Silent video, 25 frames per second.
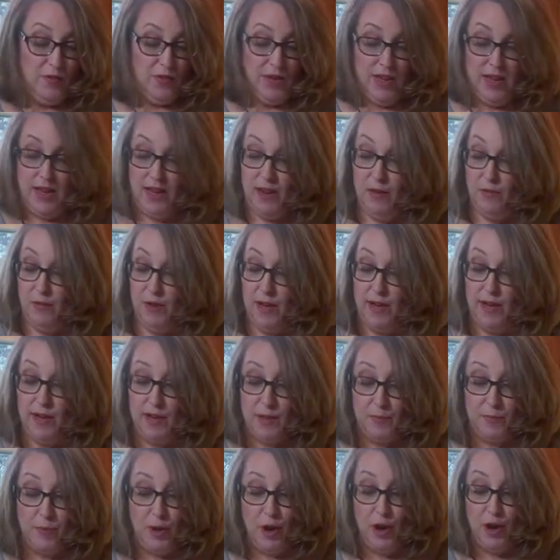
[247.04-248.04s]
You get rid
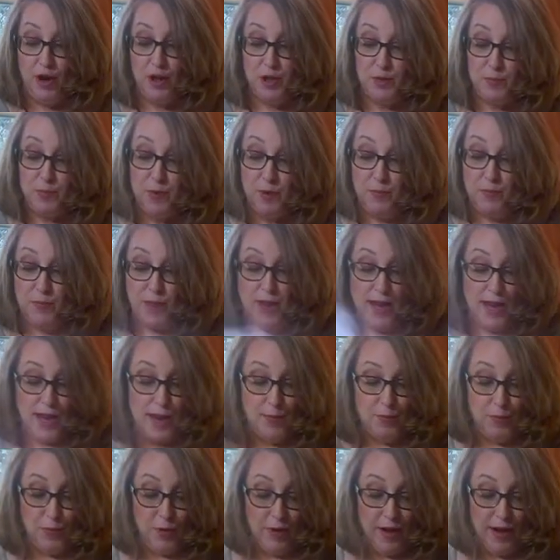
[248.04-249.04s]
of the parchment
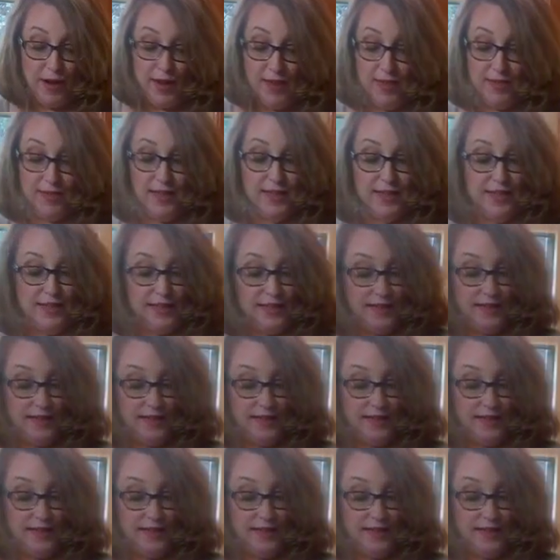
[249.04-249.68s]
paper and the